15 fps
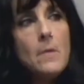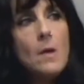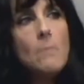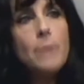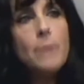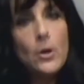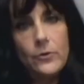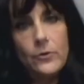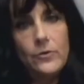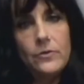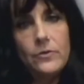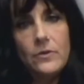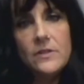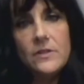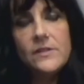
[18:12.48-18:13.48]
Both.
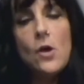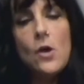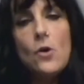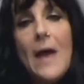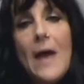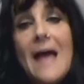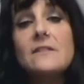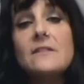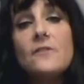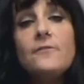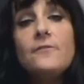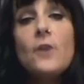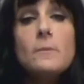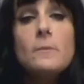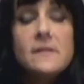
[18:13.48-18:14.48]
So as a
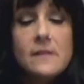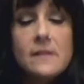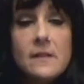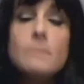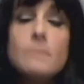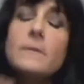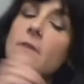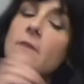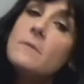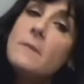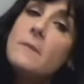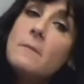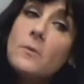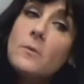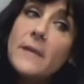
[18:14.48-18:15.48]
pharmacist, now
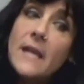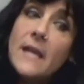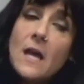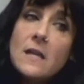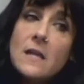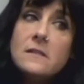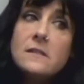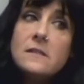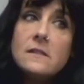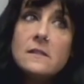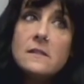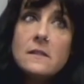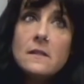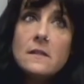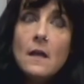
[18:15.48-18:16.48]
remember, because
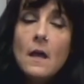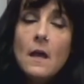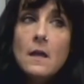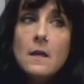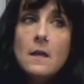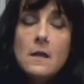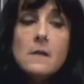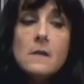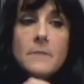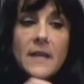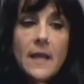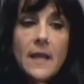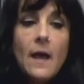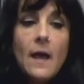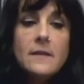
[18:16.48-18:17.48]

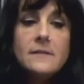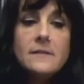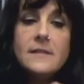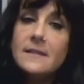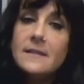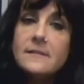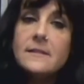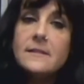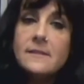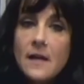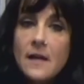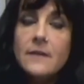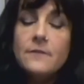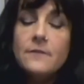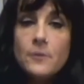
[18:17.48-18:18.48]
it's
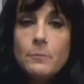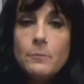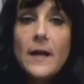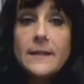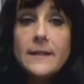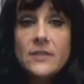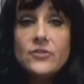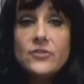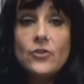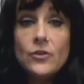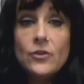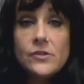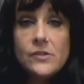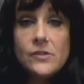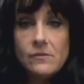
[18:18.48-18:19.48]
designed for
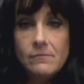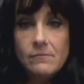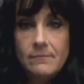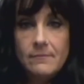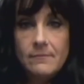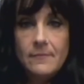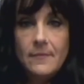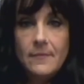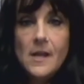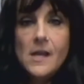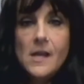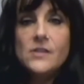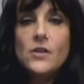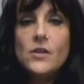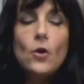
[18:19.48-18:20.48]
practitioners.
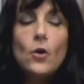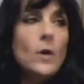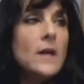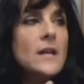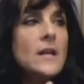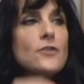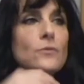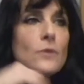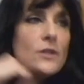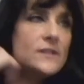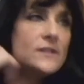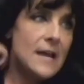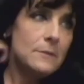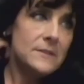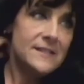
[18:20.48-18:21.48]
So in other words,
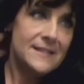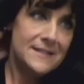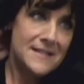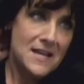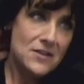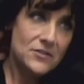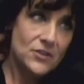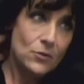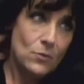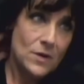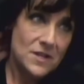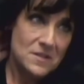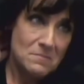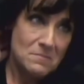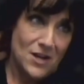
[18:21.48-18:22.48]
I would sit down to one
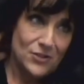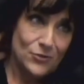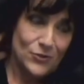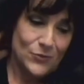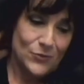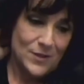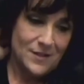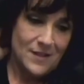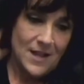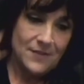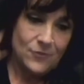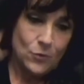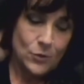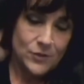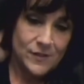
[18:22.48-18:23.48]
of the modules, one of the live
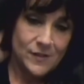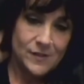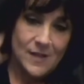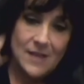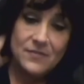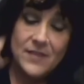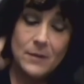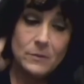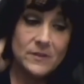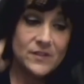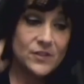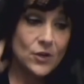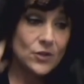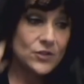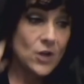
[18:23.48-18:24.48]
courses, and they would
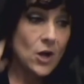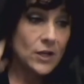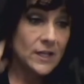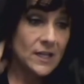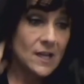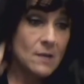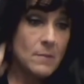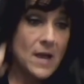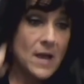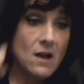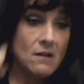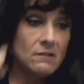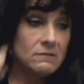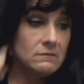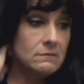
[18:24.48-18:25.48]
start talking
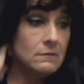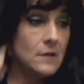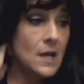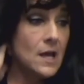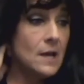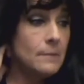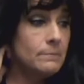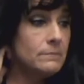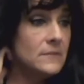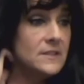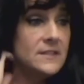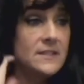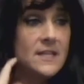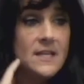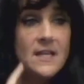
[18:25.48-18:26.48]
about
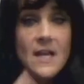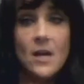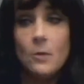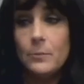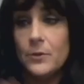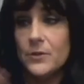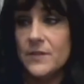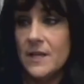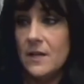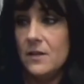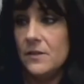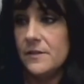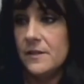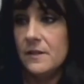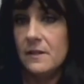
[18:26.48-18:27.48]
T helper
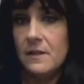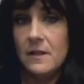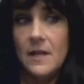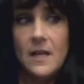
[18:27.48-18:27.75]
cells and